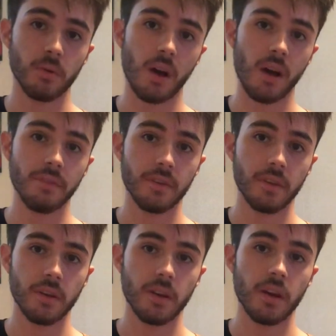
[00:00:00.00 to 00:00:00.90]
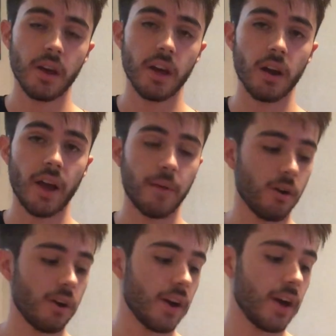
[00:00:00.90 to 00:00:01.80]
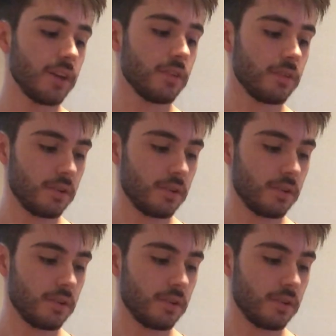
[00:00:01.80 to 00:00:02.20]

pull off, hit a hammer on 9.